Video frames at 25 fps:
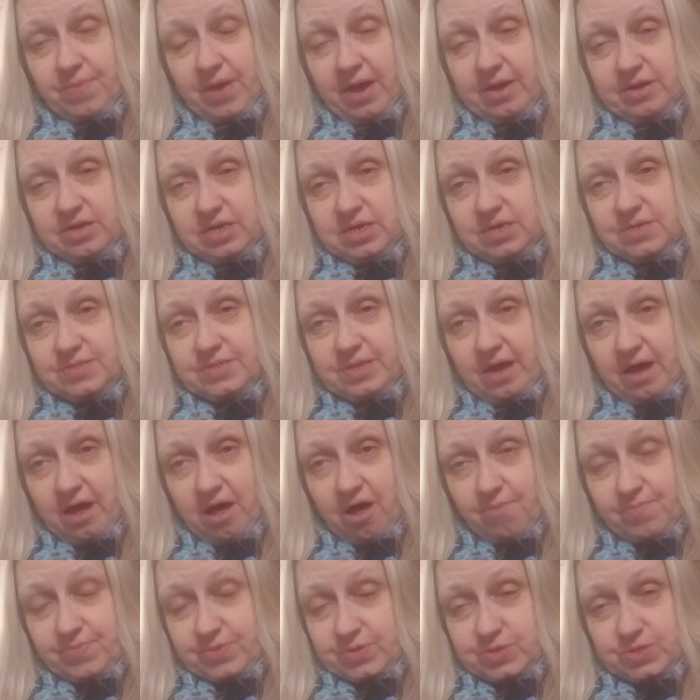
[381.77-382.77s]
I need the
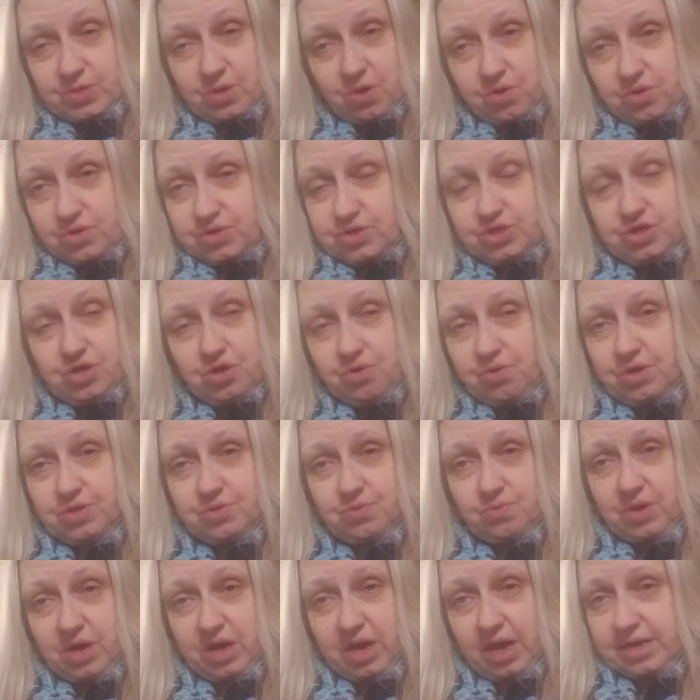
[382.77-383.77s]
help. There's no, no other
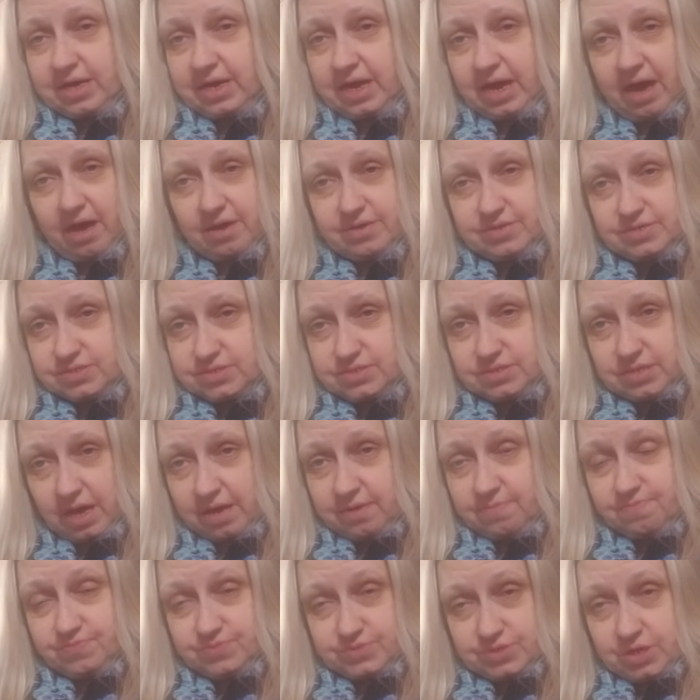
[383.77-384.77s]
way. I can't, I,
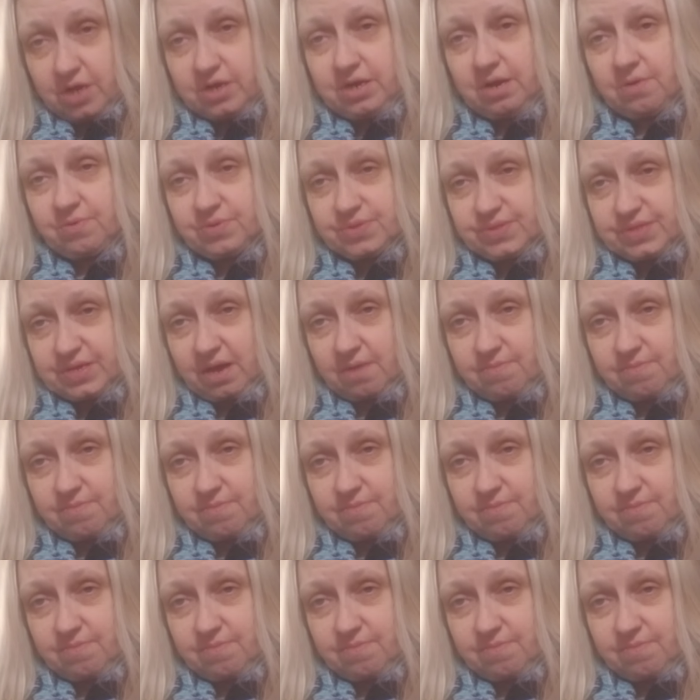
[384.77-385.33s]
I've done everything.